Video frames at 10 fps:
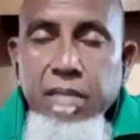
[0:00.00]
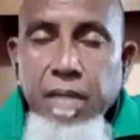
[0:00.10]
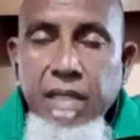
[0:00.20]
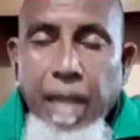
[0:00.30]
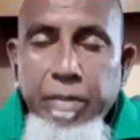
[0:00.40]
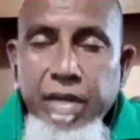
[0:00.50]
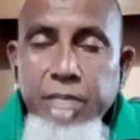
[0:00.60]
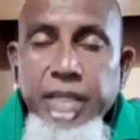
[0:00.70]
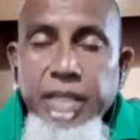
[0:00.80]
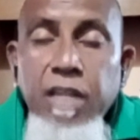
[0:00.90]
cameras,
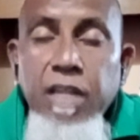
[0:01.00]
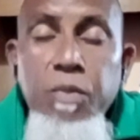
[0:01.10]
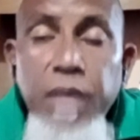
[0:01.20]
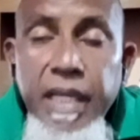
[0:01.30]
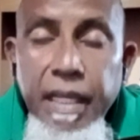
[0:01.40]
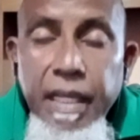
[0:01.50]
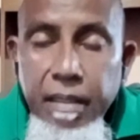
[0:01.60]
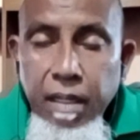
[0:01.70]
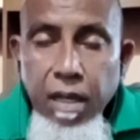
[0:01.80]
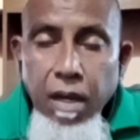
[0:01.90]
but it's not working.
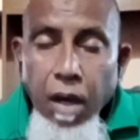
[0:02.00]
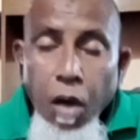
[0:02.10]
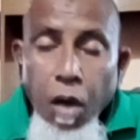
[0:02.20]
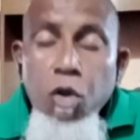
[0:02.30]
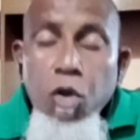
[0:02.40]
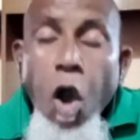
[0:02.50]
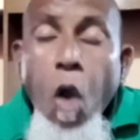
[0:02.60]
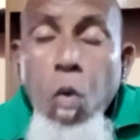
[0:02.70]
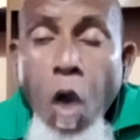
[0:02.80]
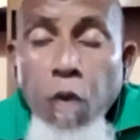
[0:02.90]

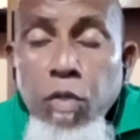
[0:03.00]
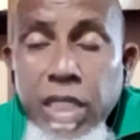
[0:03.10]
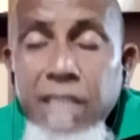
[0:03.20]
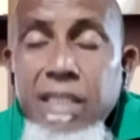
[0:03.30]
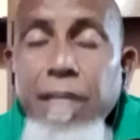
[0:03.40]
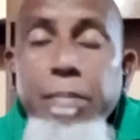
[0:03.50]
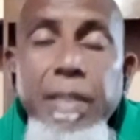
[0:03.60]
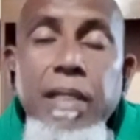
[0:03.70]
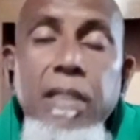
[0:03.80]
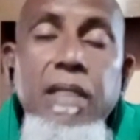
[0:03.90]
How these
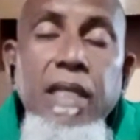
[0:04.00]
simple